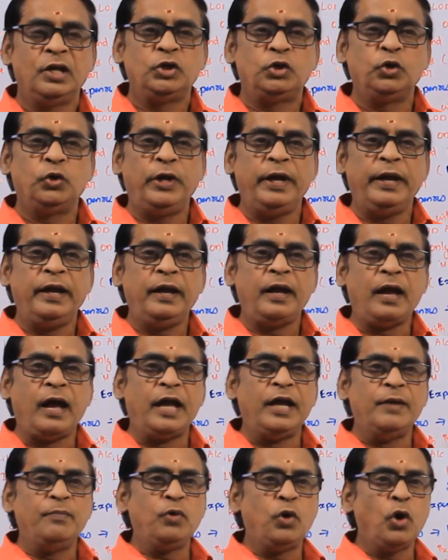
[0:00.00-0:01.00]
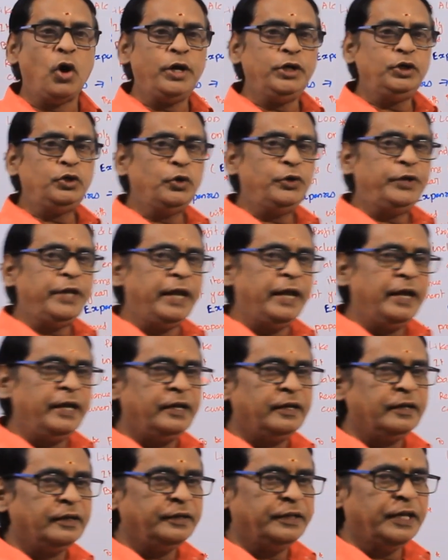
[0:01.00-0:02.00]
Today I am going to
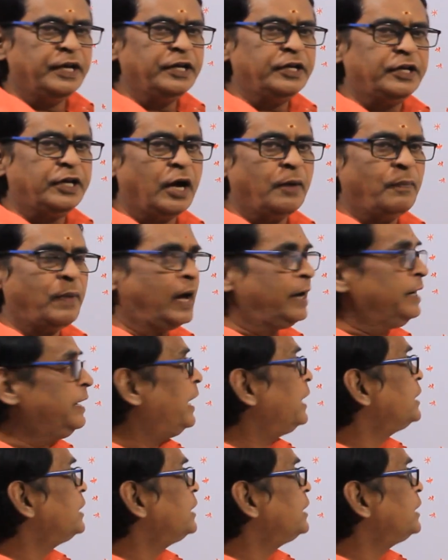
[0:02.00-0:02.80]
take income and